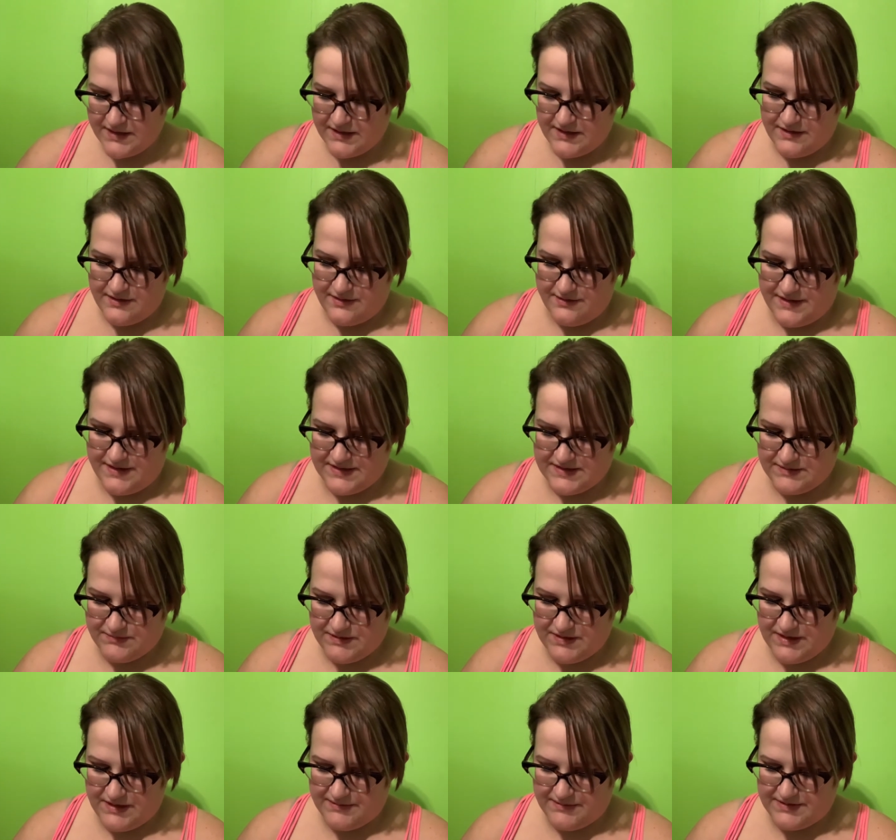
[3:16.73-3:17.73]
This one
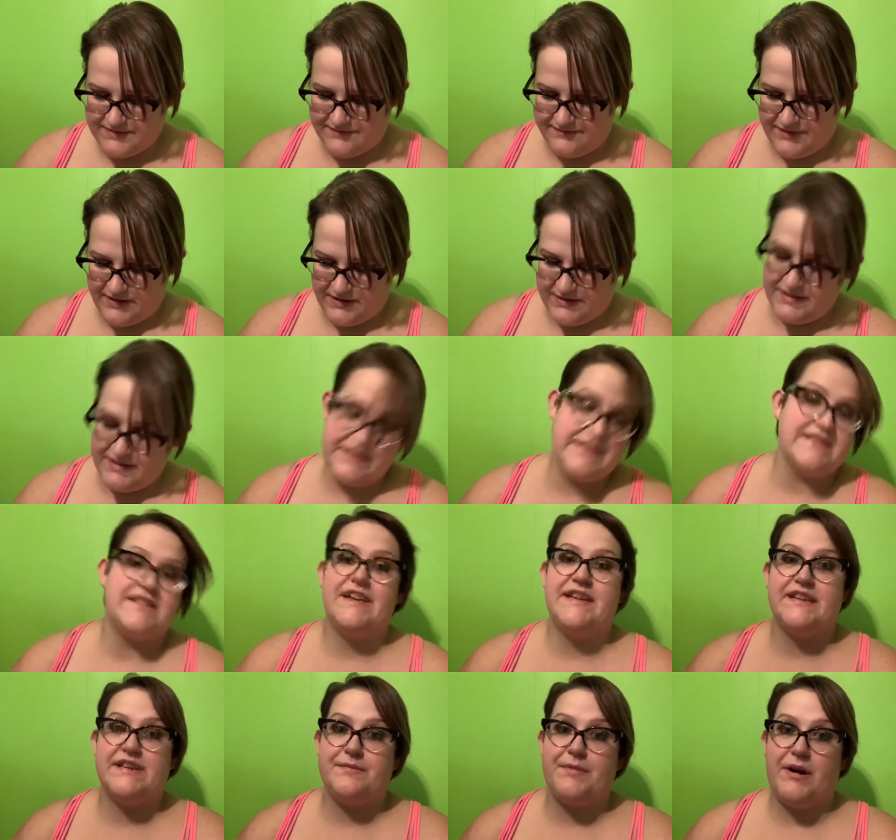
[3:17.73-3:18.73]
I was very
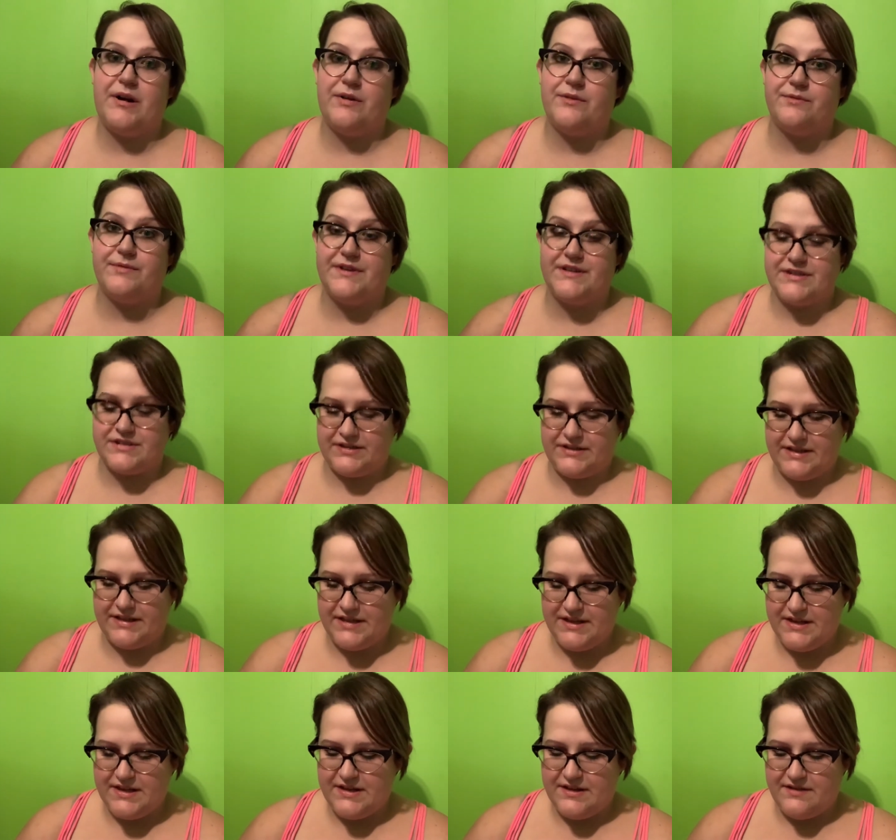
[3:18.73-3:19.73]
excited about originally.
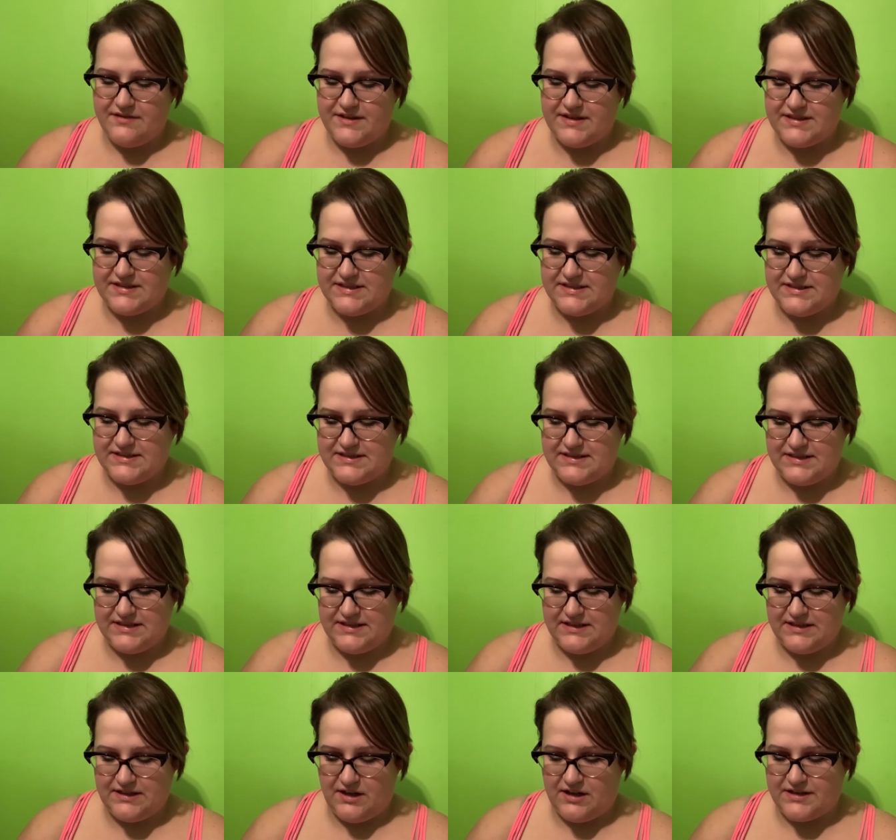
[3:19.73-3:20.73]
This is
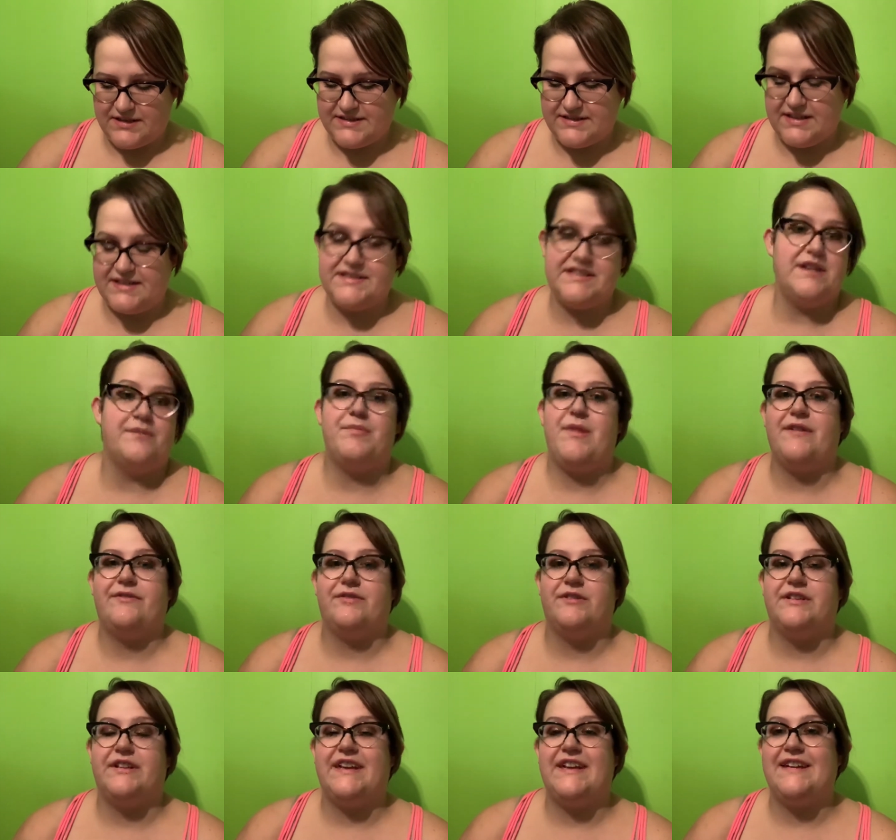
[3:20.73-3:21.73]
the Anastasia
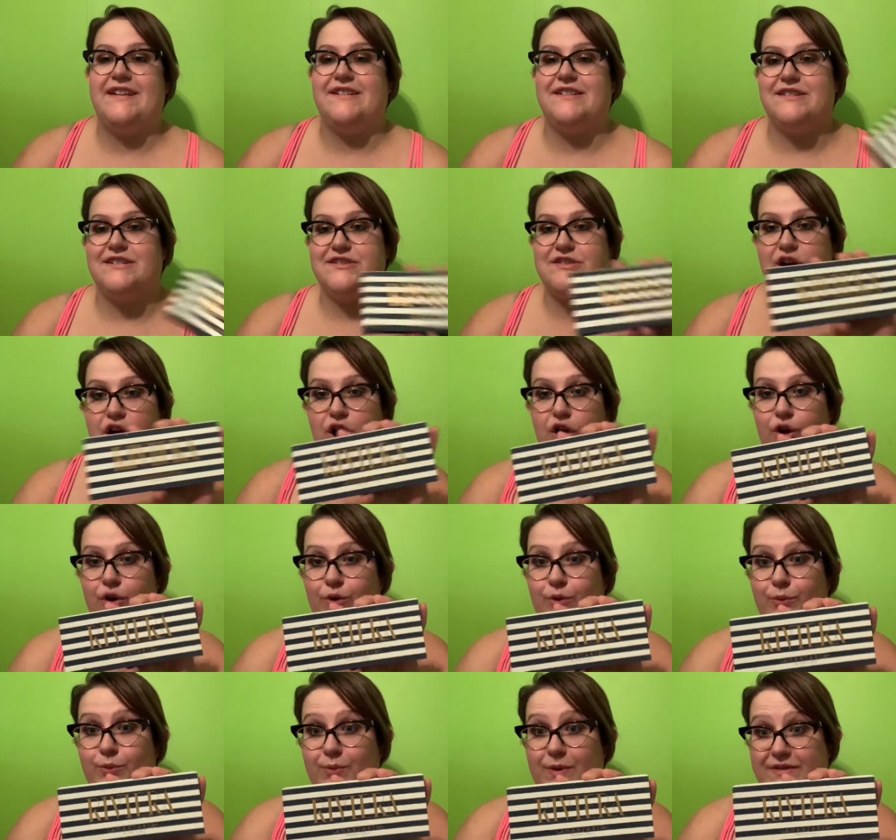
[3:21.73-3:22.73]
Beverly Hills
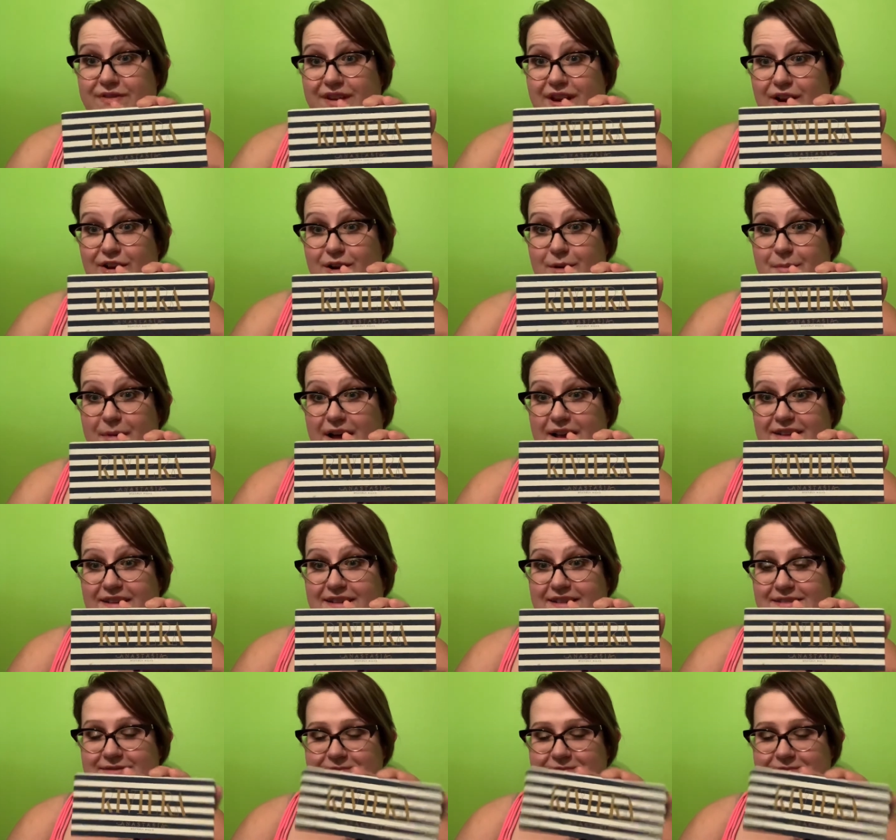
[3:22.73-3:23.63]
Riviera palette.